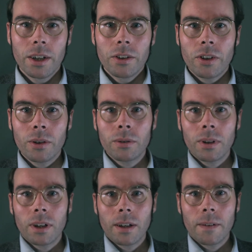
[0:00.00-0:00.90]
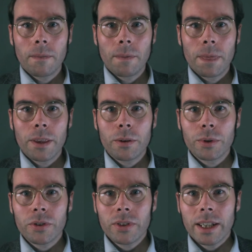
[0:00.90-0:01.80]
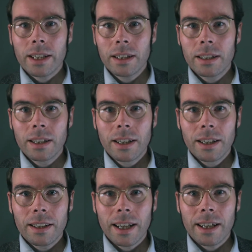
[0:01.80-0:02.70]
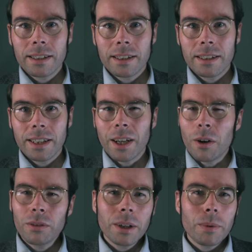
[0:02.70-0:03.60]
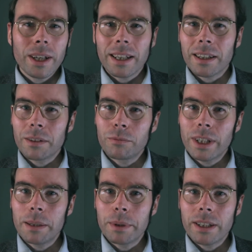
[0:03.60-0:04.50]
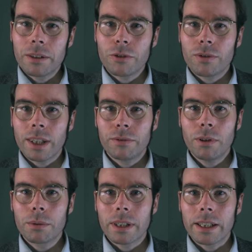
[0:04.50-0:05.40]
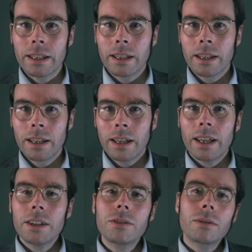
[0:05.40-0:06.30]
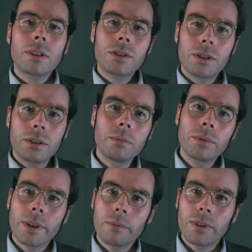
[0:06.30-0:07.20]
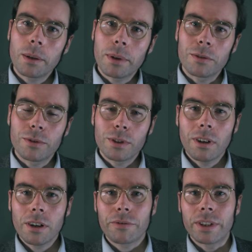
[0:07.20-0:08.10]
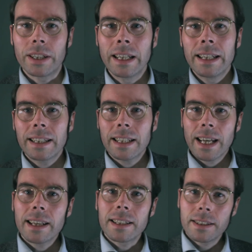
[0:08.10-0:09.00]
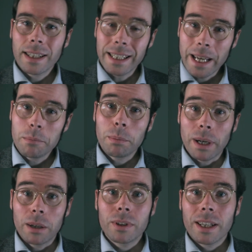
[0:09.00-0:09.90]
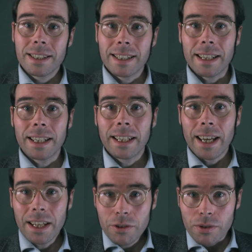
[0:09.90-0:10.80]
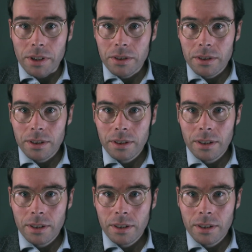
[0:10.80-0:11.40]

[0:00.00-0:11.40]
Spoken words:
So you will see that the only way that can really be done straightforwardly is to assume something about photography that again is a claim about aesthetic interest.